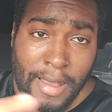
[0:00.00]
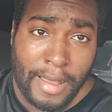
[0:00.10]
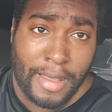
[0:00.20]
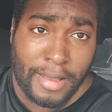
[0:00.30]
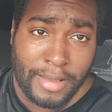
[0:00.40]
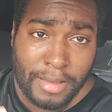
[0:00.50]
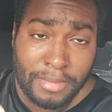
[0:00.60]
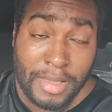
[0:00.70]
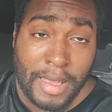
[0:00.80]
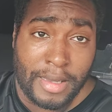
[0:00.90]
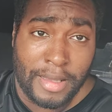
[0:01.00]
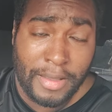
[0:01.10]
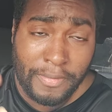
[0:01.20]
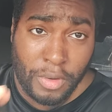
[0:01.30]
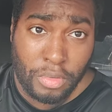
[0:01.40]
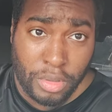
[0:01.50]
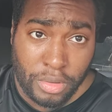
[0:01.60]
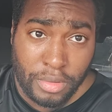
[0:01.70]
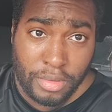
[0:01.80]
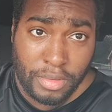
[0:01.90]
I am not a
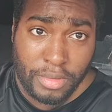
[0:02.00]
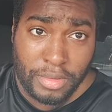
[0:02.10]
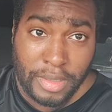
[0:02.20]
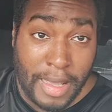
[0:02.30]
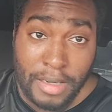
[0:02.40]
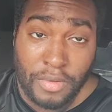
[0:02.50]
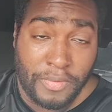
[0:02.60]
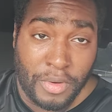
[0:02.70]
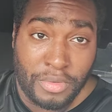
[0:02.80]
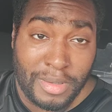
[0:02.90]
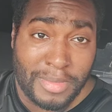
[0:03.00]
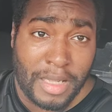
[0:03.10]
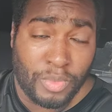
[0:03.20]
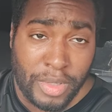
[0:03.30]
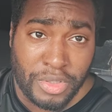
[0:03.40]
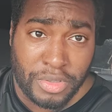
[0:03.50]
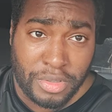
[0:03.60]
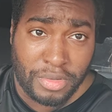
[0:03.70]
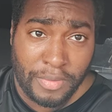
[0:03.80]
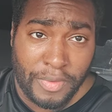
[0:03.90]
voter. Okay, I don't vote. I'm not
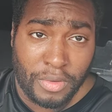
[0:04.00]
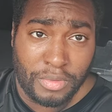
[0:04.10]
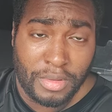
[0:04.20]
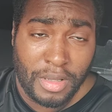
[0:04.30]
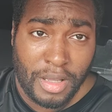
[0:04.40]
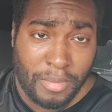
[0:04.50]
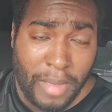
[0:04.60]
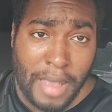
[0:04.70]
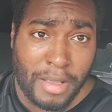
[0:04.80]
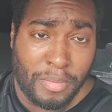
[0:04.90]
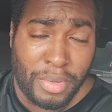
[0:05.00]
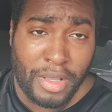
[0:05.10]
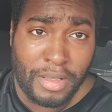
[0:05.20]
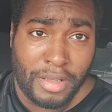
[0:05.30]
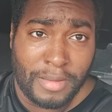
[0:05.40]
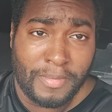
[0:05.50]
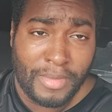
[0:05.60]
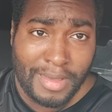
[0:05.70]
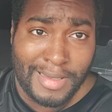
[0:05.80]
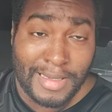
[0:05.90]
registered to vote. My opinion
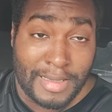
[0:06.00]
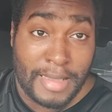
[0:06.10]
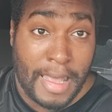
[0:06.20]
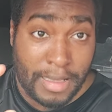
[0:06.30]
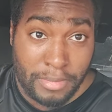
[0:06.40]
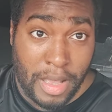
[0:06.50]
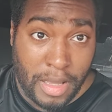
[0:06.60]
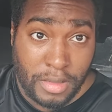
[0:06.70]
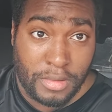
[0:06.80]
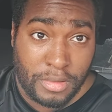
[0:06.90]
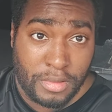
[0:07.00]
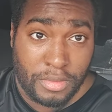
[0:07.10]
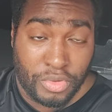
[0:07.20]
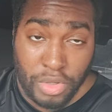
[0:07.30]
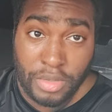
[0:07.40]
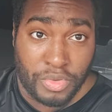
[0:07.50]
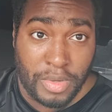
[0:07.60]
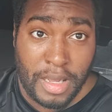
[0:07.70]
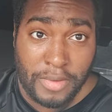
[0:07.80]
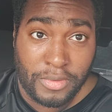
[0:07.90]
does not matter, truck
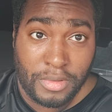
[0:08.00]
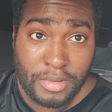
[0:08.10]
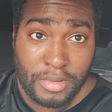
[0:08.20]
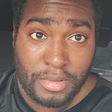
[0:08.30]
driver.